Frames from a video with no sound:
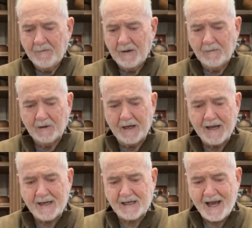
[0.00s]
and lay
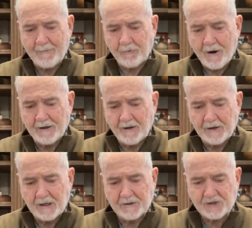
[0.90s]
that cap right on
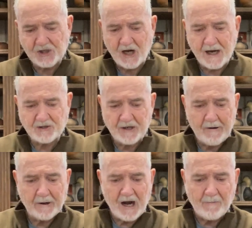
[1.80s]
the other side. So now
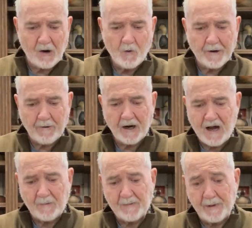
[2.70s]
I got my water, I
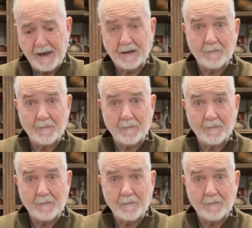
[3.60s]
got my paint.